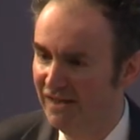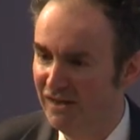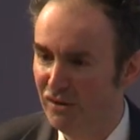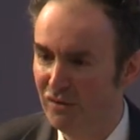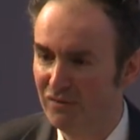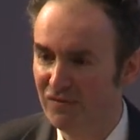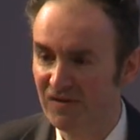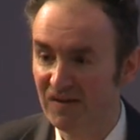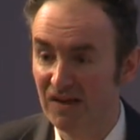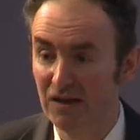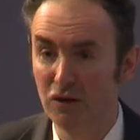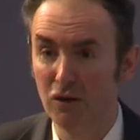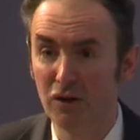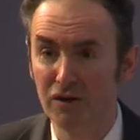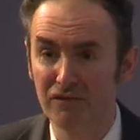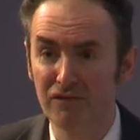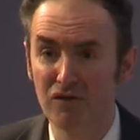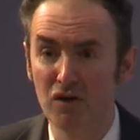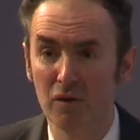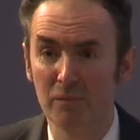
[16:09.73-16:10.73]
You can see a lot
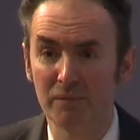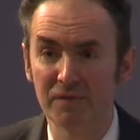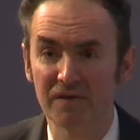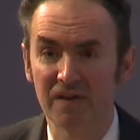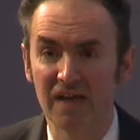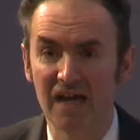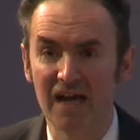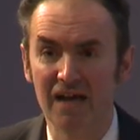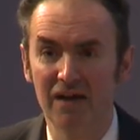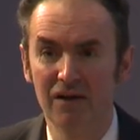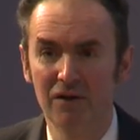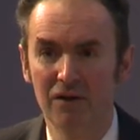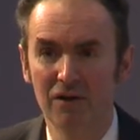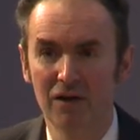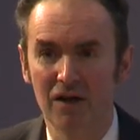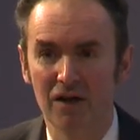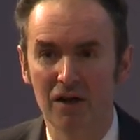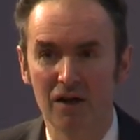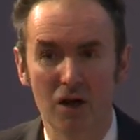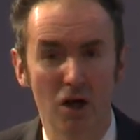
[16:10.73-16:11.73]
of cups there,
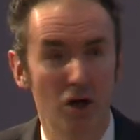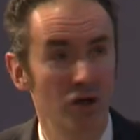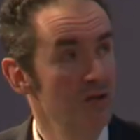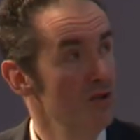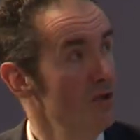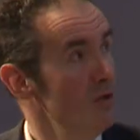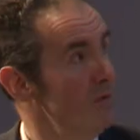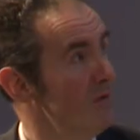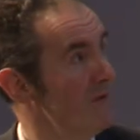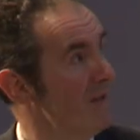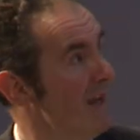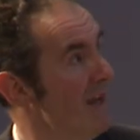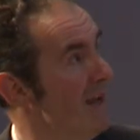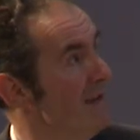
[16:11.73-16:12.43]
unused